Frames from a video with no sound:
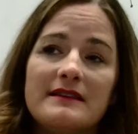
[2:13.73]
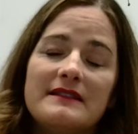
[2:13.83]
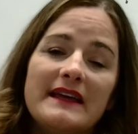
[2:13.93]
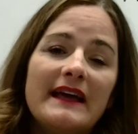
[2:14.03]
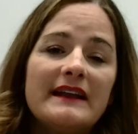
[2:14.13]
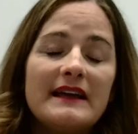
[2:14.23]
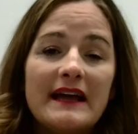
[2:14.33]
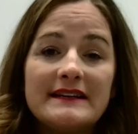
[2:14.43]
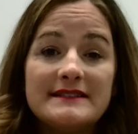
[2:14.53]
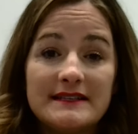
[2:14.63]
Then they had
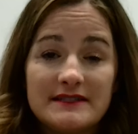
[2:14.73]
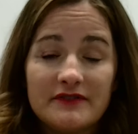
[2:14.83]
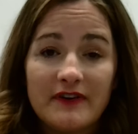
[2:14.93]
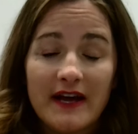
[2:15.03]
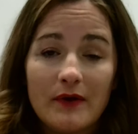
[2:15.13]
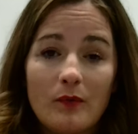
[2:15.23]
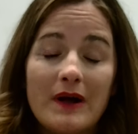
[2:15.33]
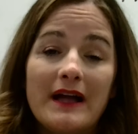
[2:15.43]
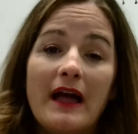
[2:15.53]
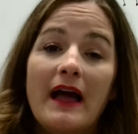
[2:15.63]
to identify
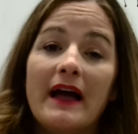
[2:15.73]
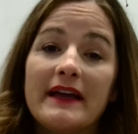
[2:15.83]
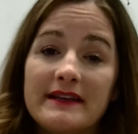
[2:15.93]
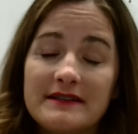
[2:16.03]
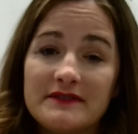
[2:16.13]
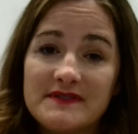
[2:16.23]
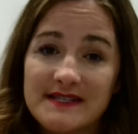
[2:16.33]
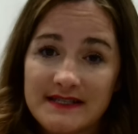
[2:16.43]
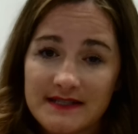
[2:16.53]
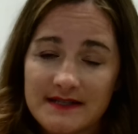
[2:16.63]
what kind
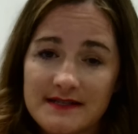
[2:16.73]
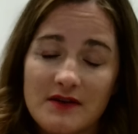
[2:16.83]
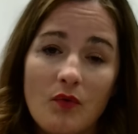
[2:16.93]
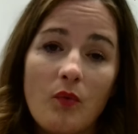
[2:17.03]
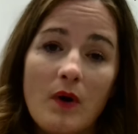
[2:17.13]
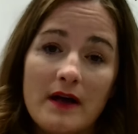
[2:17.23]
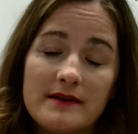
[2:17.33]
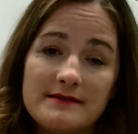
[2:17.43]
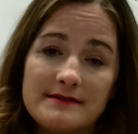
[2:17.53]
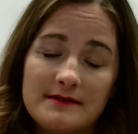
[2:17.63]
of sentence it
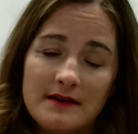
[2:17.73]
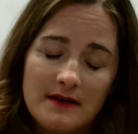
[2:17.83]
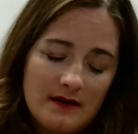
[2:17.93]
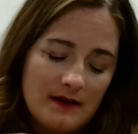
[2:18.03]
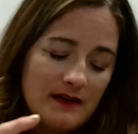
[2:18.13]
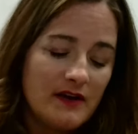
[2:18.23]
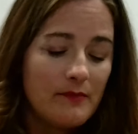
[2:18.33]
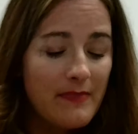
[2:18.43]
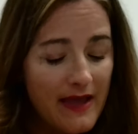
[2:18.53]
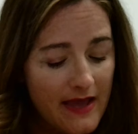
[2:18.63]
was.
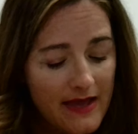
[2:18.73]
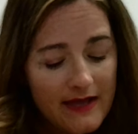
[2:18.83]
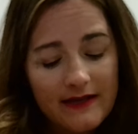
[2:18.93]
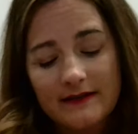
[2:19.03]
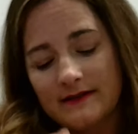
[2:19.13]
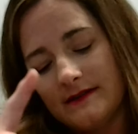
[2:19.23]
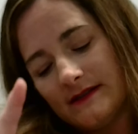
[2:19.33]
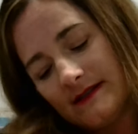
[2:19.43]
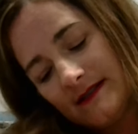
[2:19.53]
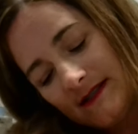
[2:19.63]
Command,
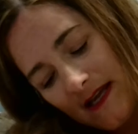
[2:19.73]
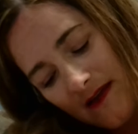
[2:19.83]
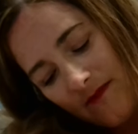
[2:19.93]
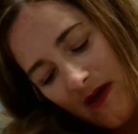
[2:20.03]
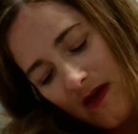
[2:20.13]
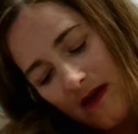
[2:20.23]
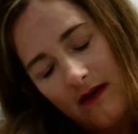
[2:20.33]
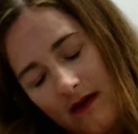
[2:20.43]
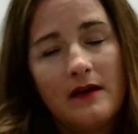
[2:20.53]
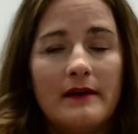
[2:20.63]
a
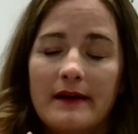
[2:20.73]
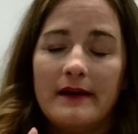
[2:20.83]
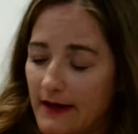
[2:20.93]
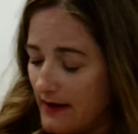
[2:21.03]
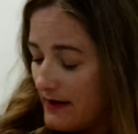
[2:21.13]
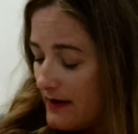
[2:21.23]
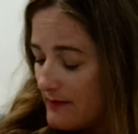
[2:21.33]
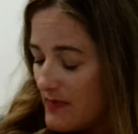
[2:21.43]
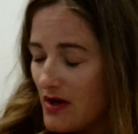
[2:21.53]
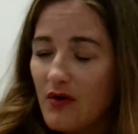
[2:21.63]
statement,
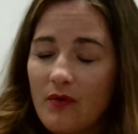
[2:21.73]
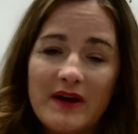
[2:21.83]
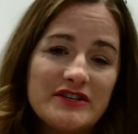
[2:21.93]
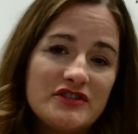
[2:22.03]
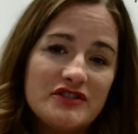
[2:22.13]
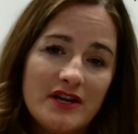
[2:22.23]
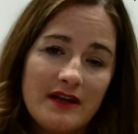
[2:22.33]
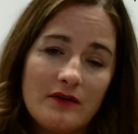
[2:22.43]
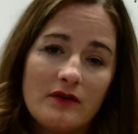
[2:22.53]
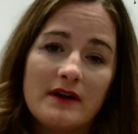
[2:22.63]
a
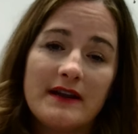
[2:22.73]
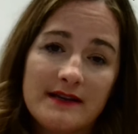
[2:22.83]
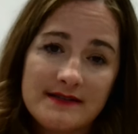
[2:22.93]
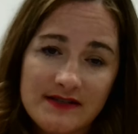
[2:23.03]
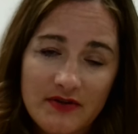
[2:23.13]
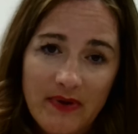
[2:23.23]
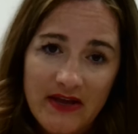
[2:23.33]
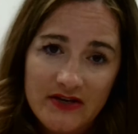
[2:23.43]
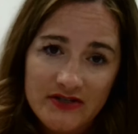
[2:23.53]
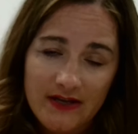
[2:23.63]
question, or an
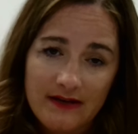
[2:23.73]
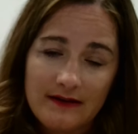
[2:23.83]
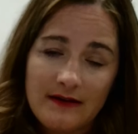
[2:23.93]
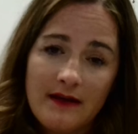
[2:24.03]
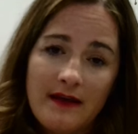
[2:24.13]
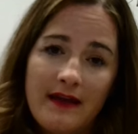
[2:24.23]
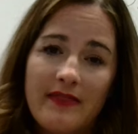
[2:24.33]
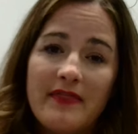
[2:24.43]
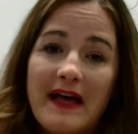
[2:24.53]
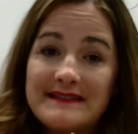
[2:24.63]
exclamation.
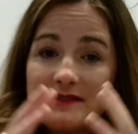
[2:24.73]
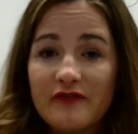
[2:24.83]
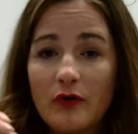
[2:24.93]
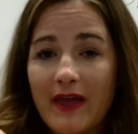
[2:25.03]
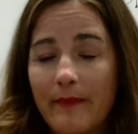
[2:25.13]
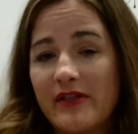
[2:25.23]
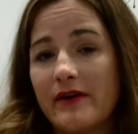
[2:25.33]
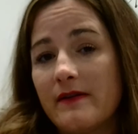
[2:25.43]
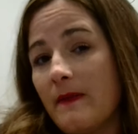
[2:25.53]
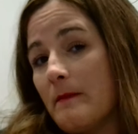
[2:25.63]
And that's the
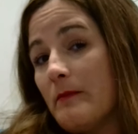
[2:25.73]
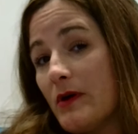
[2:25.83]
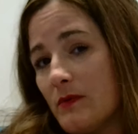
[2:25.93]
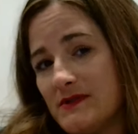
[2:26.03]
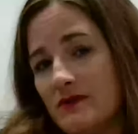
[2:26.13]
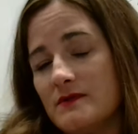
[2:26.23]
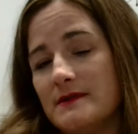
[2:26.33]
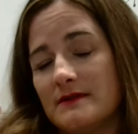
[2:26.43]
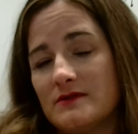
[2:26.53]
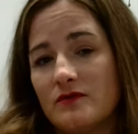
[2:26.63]
vocabulary that the book was
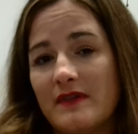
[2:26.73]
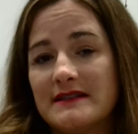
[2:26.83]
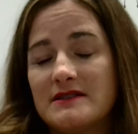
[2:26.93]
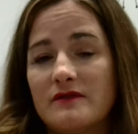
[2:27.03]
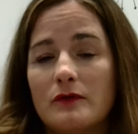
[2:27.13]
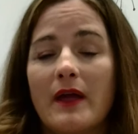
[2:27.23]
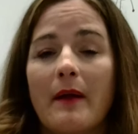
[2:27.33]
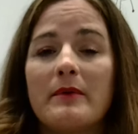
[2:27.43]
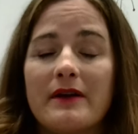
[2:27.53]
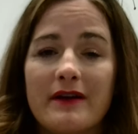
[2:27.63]
using, so that's the
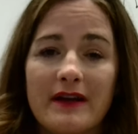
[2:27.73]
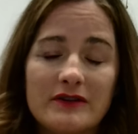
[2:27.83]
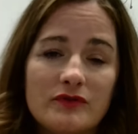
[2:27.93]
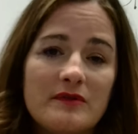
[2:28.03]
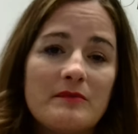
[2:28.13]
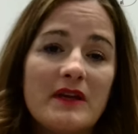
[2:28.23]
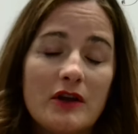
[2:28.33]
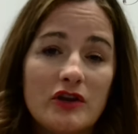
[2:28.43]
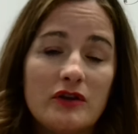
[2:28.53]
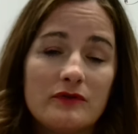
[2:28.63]
vocabulary I told them
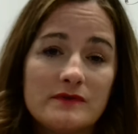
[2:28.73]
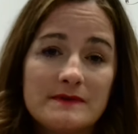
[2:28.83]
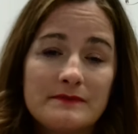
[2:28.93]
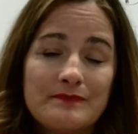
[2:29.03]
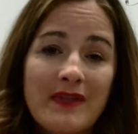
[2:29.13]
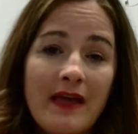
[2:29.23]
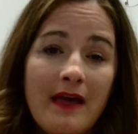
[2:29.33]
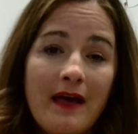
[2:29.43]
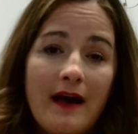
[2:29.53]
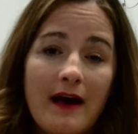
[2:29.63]
they could use.
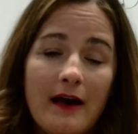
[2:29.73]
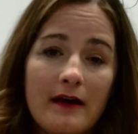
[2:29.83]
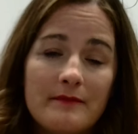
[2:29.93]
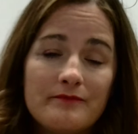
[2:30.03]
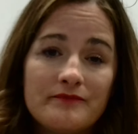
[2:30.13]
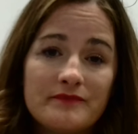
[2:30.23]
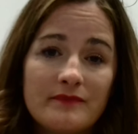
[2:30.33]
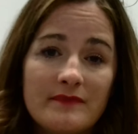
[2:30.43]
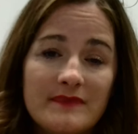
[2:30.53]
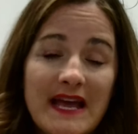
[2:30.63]

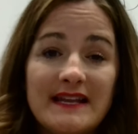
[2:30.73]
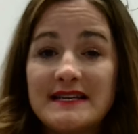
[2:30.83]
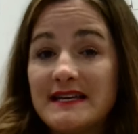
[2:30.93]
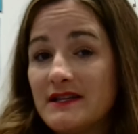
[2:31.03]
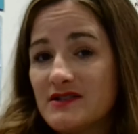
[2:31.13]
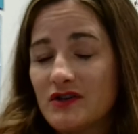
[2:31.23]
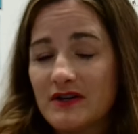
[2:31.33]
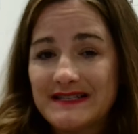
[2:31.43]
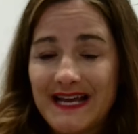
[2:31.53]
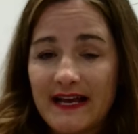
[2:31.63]
They had to
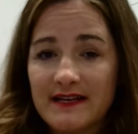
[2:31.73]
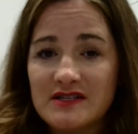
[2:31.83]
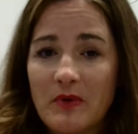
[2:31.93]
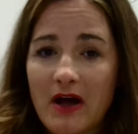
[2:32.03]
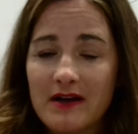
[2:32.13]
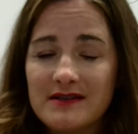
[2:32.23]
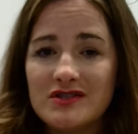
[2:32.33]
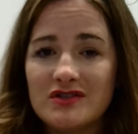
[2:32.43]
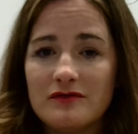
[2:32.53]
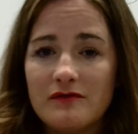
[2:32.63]
insert a text
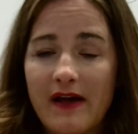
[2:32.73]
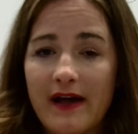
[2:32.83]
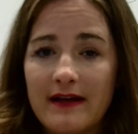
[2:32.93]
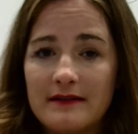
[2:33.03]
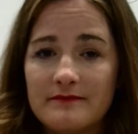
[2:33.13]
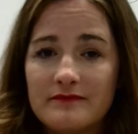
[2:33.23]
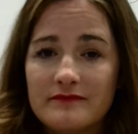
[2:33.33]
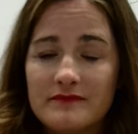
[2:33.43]
box to do that.